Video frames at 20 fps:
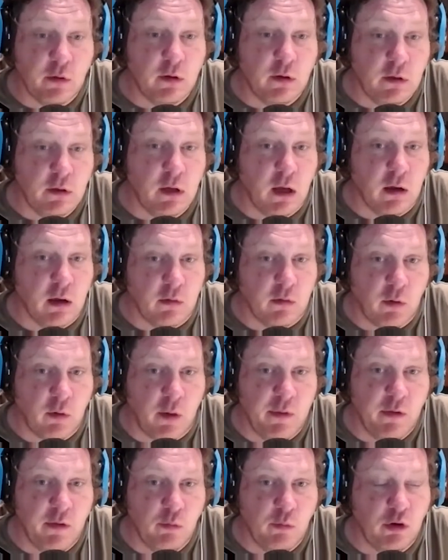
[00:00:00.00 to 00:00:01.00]
Yeah,
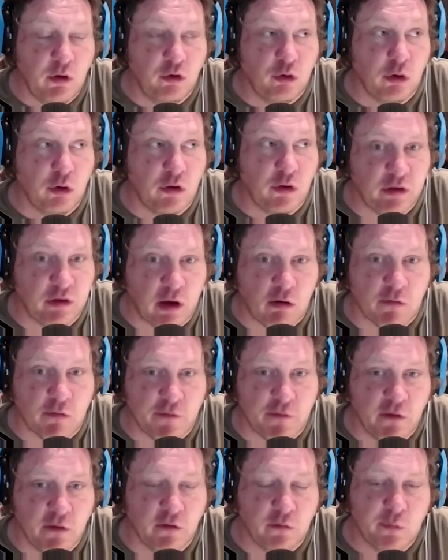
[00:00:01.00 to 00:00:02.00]
well, I mean, when you're doing the
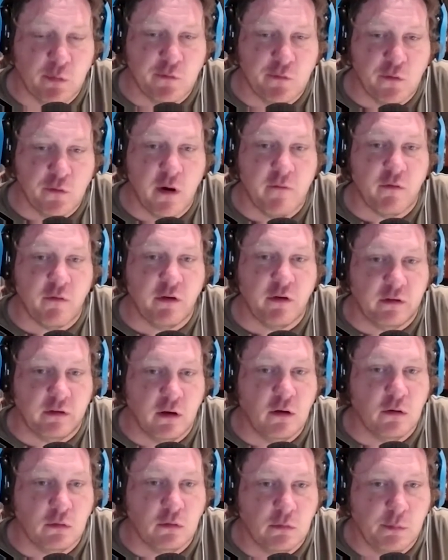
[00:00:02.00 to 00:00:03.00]
sacrifices before every
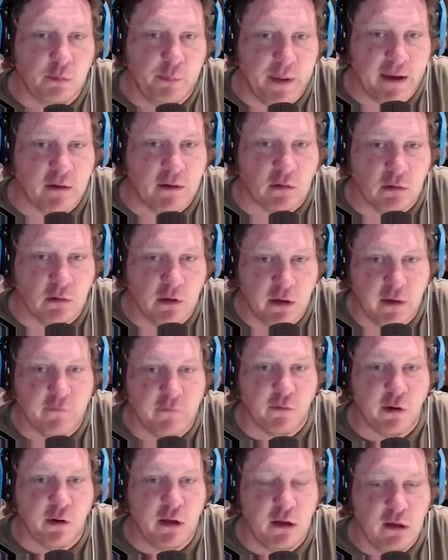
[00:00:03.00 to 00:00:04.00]
single battle and
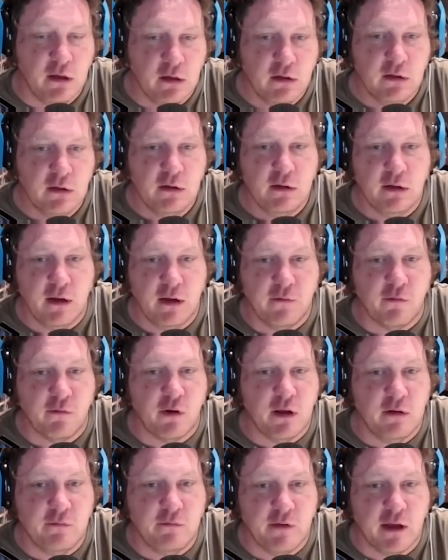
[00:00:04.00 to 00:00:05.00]
every
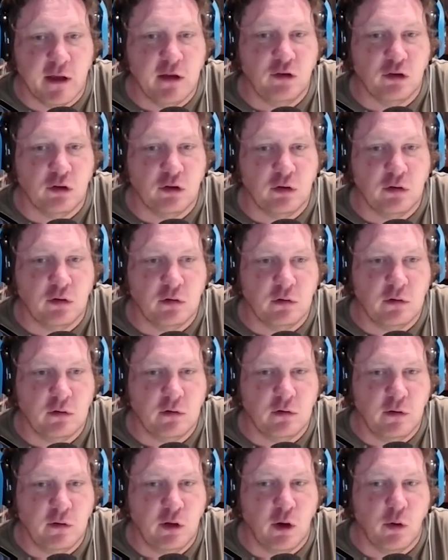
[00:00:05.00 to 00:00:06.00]
every invasion,
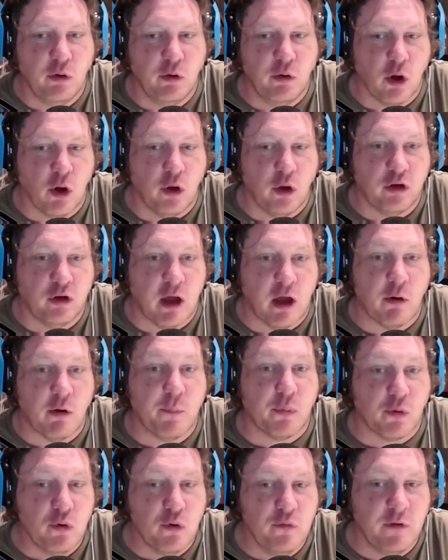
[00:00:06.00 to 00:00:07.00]
you know the gods are
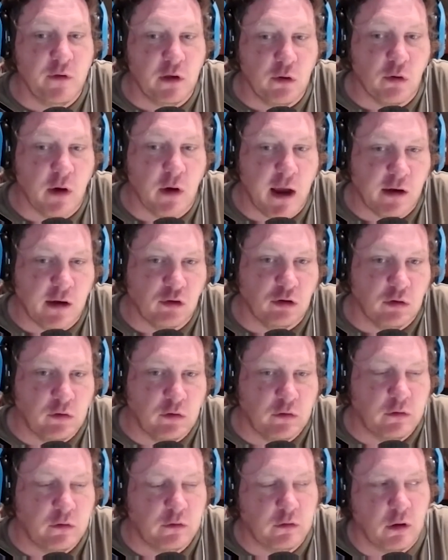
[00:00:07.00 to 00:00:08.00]
approving your actions.